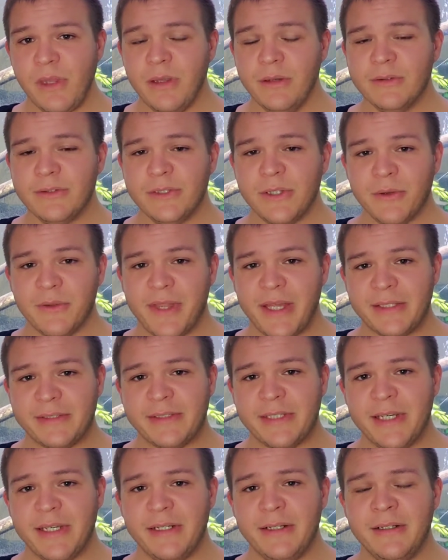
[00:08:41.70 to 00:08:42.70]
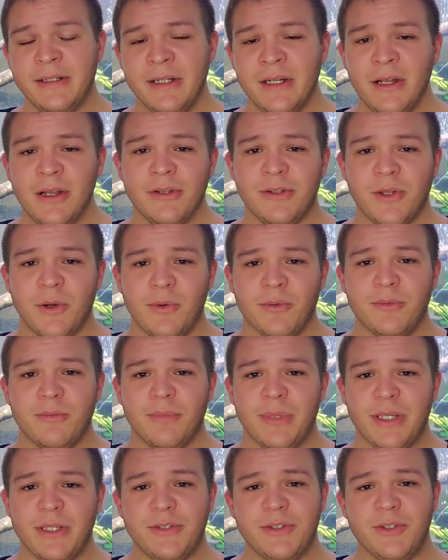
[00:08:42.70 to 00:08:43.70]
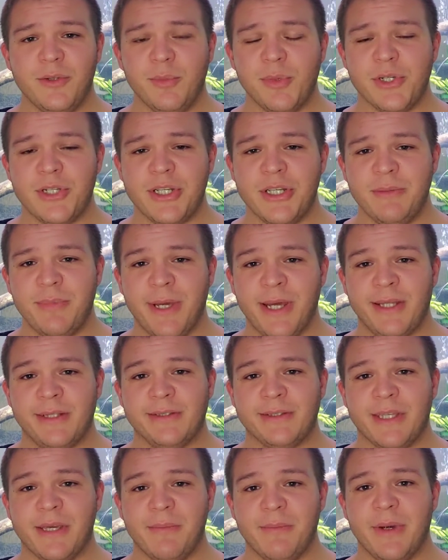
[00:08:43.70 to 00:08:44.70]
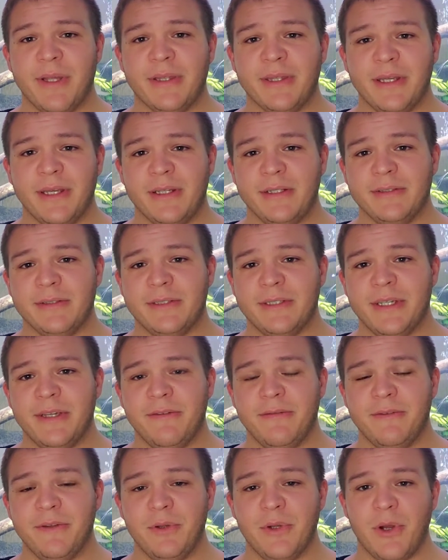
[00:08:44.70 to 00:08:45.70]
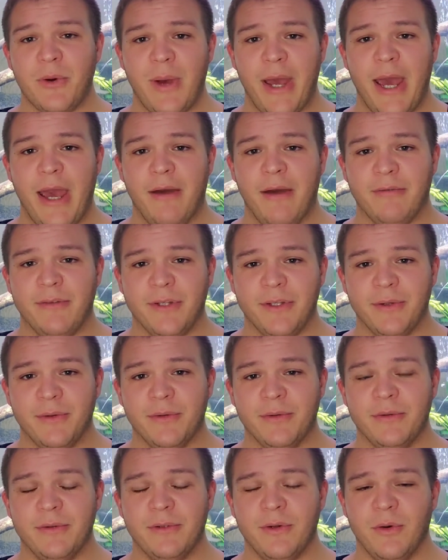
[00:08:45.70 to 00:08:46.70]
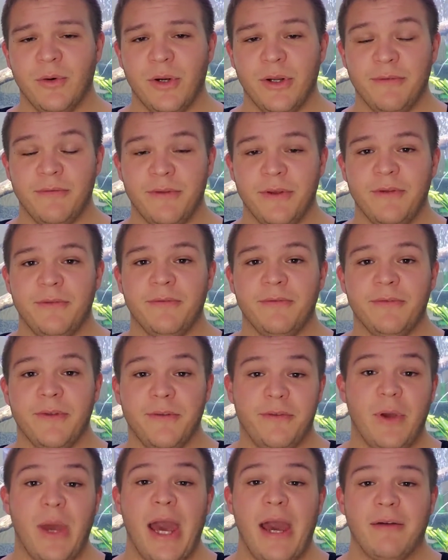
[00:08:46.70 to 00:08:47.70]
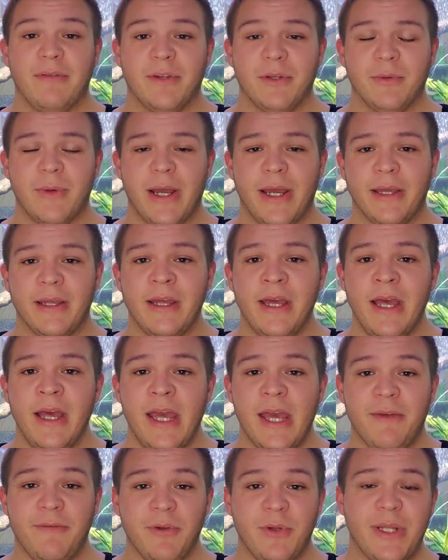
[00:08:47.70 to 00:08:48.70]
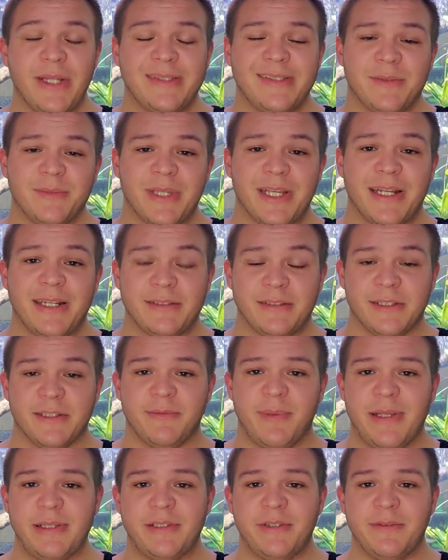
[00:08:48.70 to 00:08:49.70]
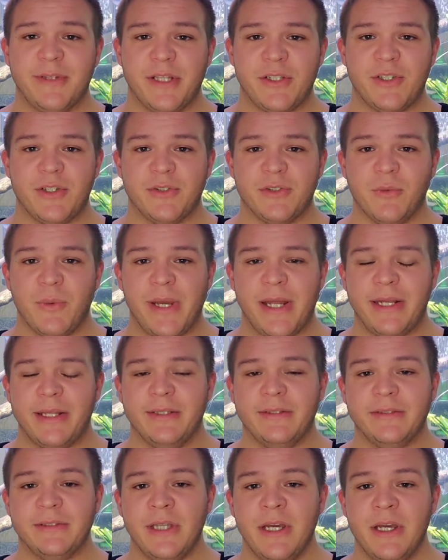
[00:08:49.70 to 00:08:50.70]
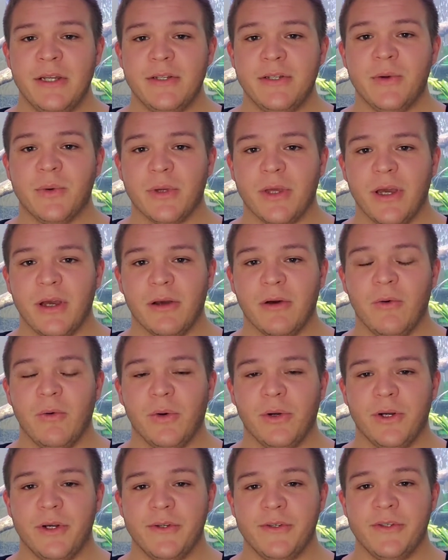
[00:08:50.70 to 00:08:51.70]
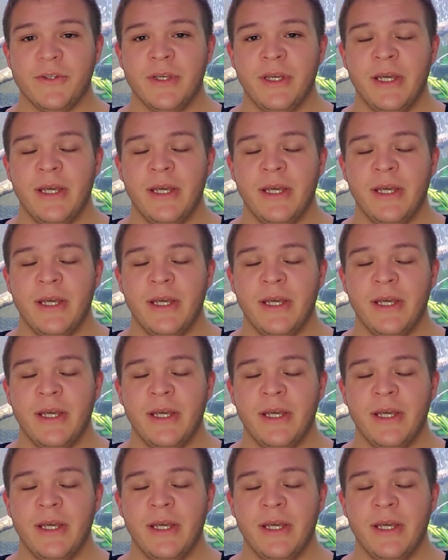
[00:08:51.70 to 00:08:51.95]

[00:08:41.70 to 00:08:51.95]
So that said, don't be super cheap and skimp on things if you don't have to. Or if you have to, right? If you need something and it's expensive and that's just the way it is, don't cut corners.